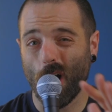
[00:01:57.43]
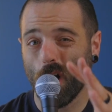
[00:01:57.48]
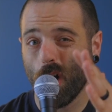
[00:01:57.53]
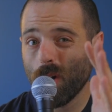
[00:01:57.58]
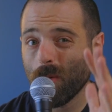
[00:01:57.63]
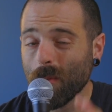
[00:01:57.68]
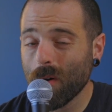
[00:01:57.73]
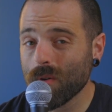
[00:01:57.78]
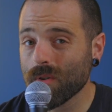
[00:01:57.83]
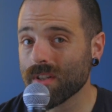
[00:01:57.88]

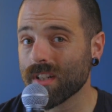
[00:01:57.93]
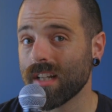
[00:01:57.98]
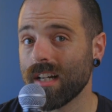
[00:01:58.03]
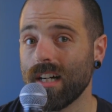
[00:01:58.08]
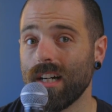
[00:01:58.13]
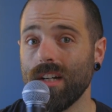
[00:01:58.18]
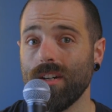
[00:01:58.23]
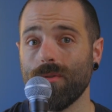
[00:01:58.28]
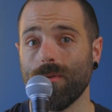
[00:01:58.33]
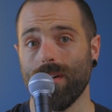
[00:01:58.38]
almost
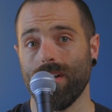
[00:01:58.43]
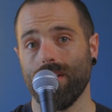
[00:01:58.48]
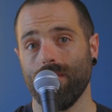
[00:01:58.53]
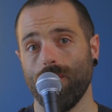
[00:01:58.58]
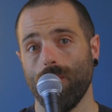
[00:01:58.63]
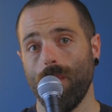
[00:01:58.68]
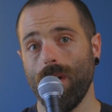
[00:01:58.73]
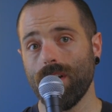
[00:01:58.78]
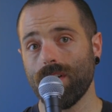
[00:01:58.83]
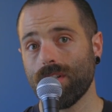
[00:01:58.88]
100,
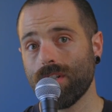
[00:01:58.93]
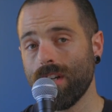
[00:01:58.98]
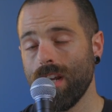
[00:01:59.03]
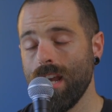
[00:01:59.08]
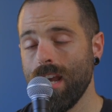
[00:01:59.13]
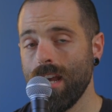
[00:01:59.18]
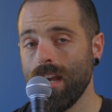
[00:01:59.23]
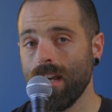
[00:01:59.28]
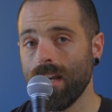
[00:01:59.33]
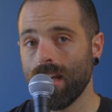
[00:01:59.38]
which
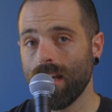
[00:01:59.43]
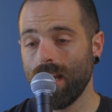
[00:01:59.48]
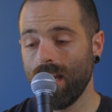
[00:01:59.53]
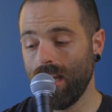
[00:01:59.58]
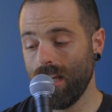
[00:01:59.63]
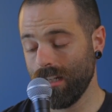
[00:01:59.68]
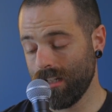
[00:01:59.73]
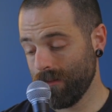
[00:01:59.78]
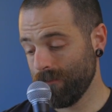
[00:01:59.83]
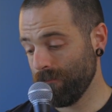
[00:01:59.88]

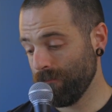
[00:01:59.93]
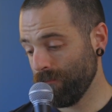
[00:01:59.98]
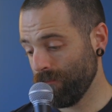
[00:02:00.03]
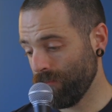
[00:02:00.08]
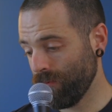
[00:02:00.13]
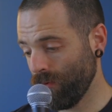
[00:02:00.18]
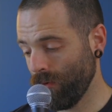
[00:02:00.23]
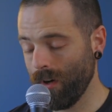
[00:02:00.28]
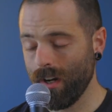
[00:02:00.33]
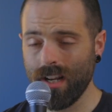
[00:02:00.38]
is
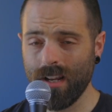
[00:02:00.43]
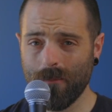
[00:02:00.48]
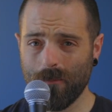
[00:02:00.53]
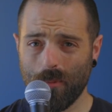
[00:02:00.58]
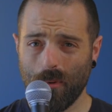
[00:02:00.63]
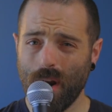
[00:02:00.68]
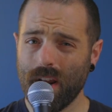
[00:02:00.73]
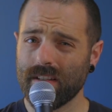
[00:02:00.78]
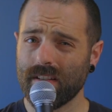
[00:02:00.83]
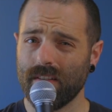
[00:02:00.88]
pretty
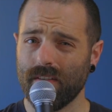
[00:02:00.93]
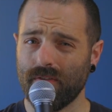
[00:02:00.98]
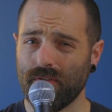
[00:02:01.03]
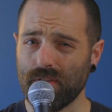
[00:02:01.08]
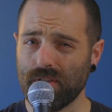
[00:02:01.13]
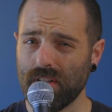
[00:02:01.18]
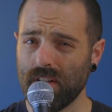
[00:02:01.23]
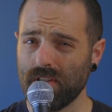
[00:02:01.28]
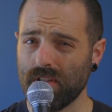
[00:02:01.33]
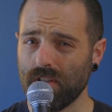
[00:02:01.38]
impressive for
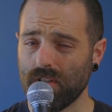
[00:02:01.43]
such a